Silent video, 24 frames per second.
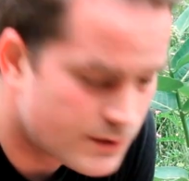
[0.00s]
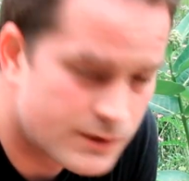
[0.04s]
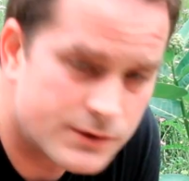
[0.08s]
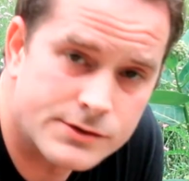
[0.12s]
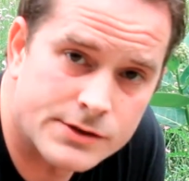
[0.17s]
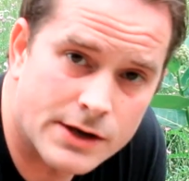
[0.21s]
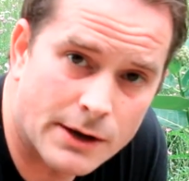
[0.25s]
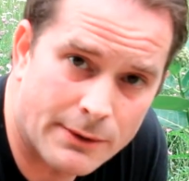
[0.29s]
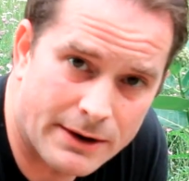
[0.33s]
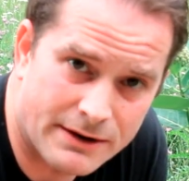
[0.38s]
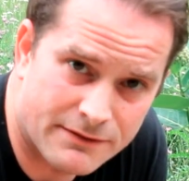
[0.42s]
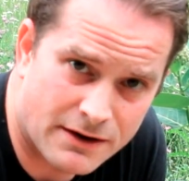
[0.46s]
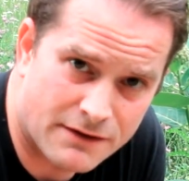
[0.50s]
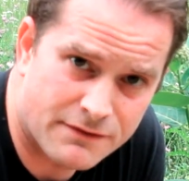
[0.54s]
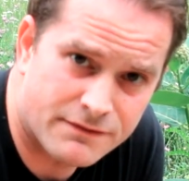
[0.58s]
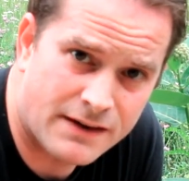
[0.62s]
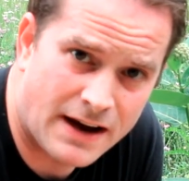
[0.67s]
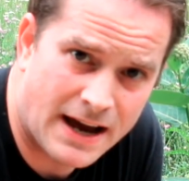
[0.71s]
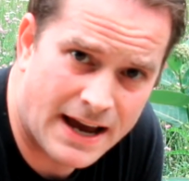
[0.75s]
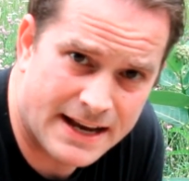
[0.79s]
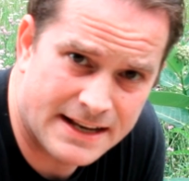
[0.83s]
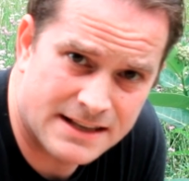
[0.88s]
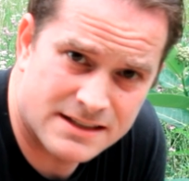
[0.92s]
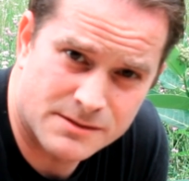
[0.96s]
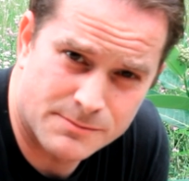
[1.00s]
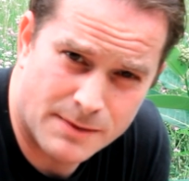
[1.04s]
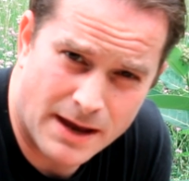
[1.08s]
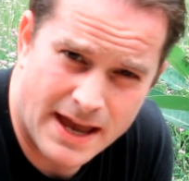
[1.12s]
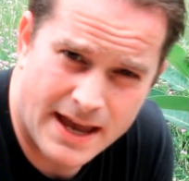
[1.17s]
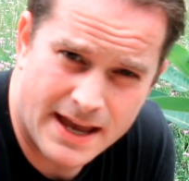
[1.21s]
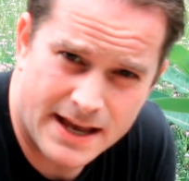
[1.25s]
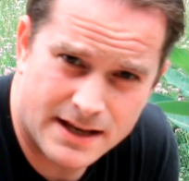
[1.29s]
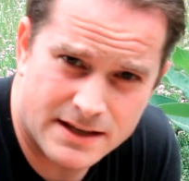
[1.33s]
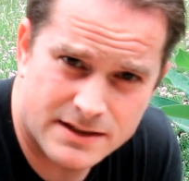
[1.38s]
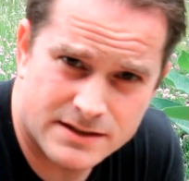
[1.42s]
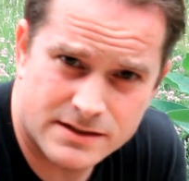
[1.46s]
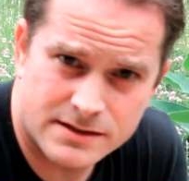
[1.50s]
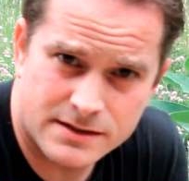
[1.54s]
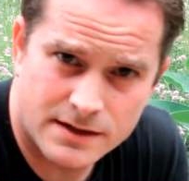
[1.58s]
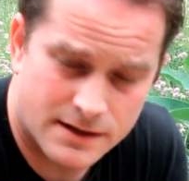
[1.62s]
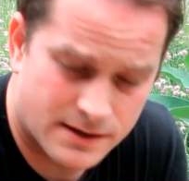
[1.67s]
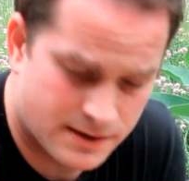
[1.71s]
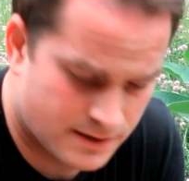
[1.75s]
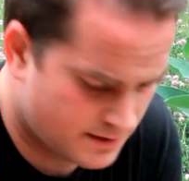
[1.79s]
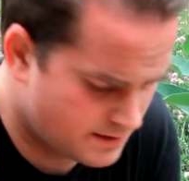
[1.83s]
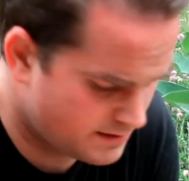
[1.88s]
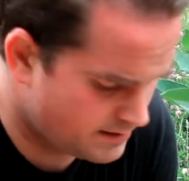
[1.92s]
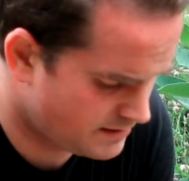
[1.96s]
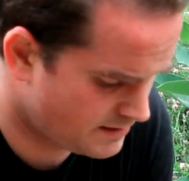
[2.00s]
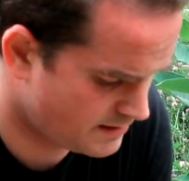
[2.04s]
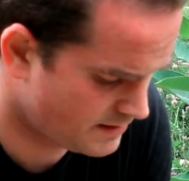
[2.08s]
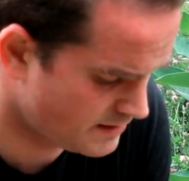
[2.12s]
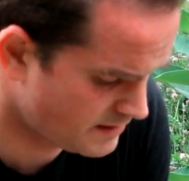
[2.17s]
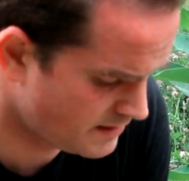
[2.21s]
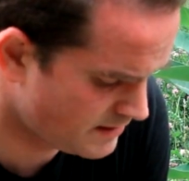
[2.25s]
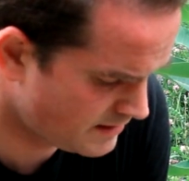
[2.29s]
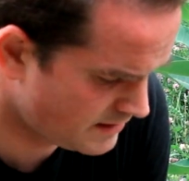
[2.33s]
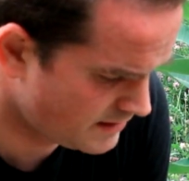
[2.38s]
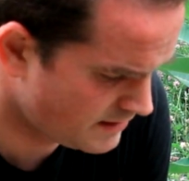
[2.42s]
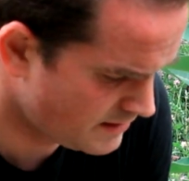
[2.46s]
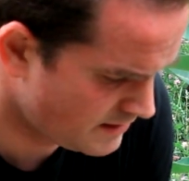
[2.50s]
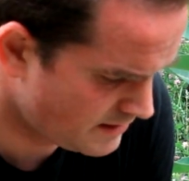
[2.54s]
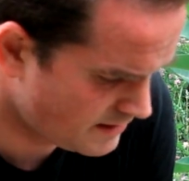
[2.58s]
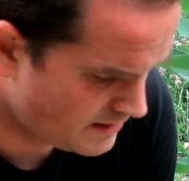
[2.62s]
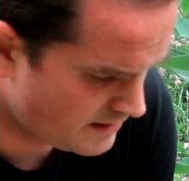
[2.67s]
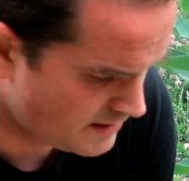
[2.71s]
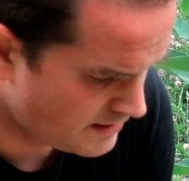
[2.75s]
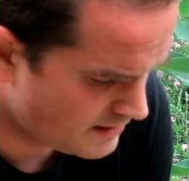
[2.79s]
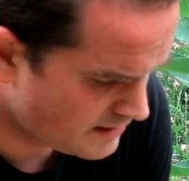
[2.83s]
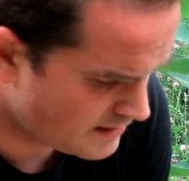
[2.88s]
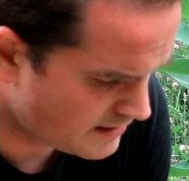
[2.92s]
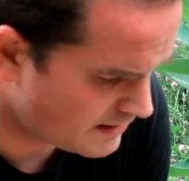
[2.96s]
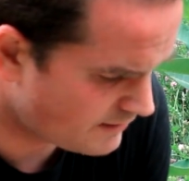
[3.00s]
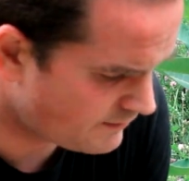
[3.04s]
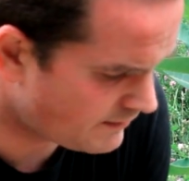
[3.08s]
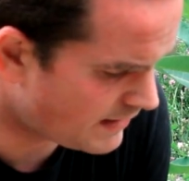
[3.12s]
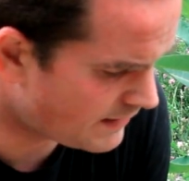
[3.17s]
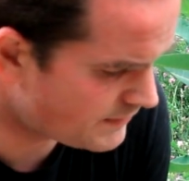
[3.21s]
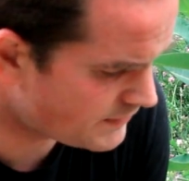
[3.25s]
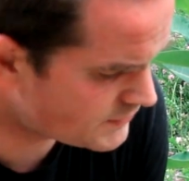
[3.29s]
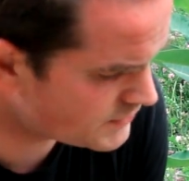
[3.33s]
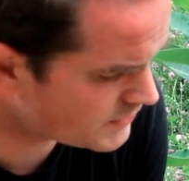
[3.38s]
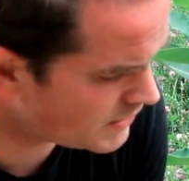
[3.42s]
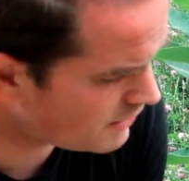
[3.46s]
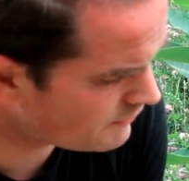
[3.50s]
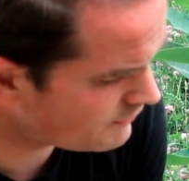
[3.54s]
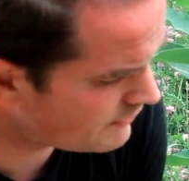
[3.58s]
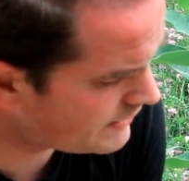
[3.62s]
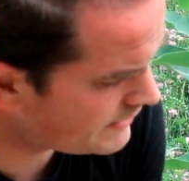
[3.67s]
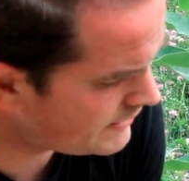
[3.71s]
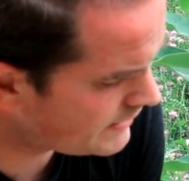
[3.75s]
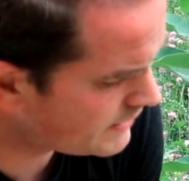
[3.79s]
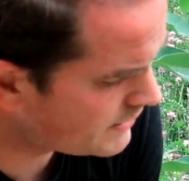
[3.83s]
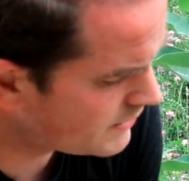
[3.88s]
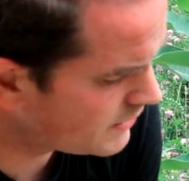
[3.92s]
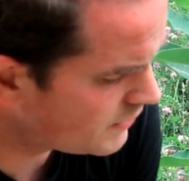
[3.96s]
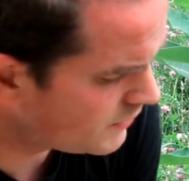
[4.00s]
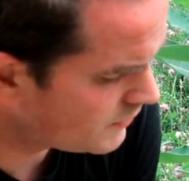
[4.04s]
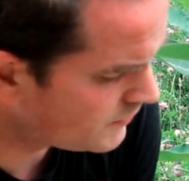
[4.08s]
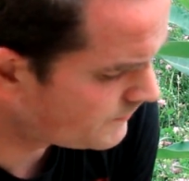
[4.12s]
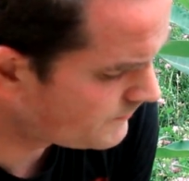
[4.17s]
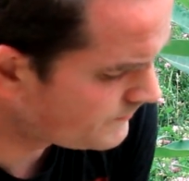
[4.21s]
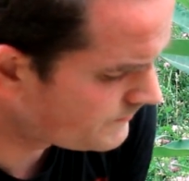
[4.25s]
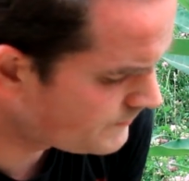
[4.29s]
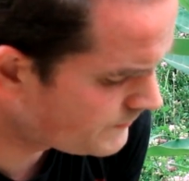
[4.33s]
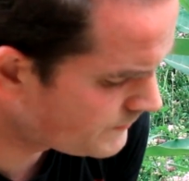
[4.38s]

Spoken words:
So that way if I find some eggs, I've got the jar ready to go.